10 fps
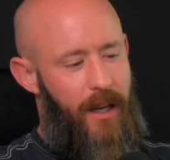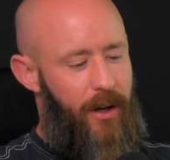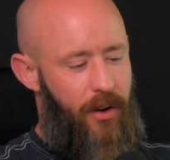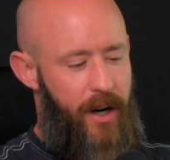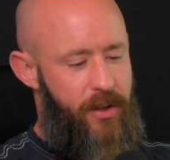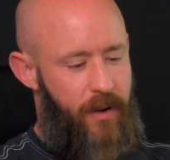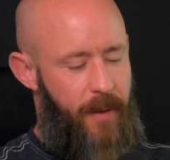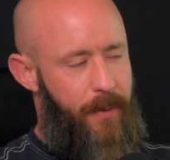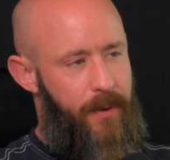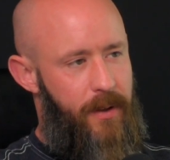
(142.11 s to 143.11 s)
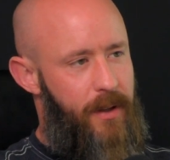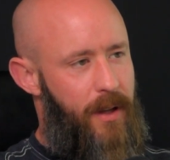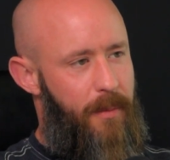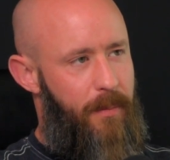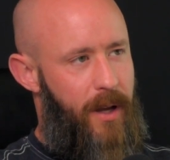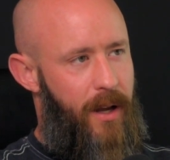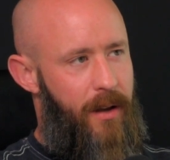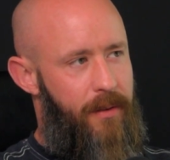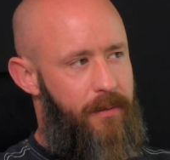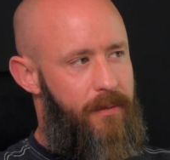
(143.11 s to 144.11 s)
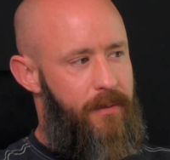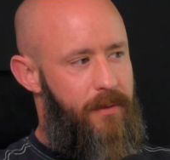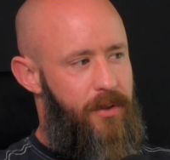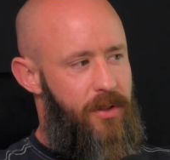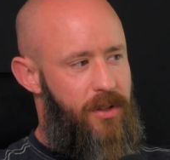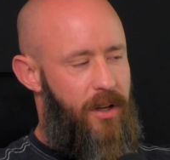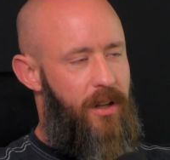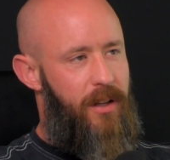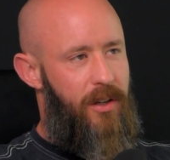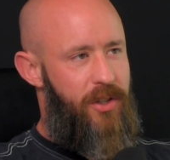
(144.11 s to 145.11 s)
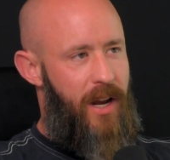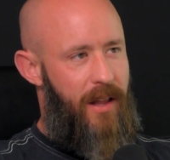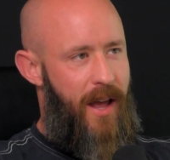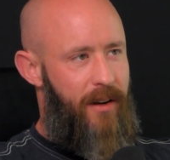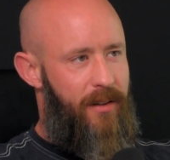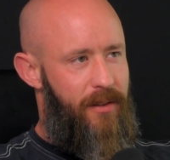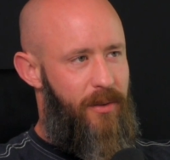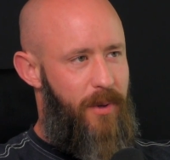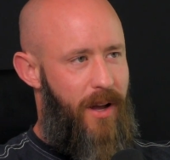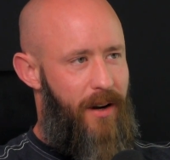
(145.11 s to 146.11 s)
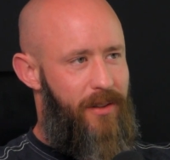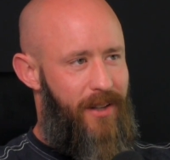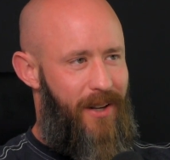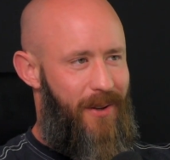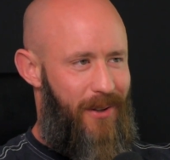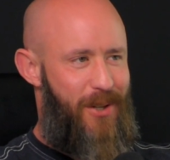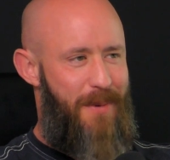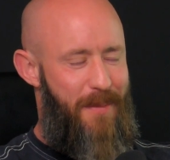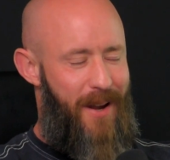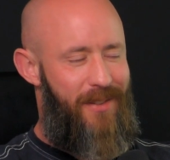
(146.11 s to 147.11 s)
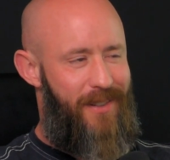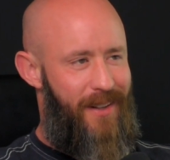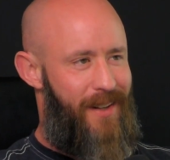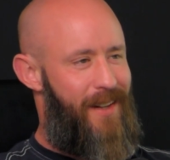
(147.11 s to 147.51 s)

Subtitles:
A great trip. I'm still a little jet lagged, to be honest. I'll do my best to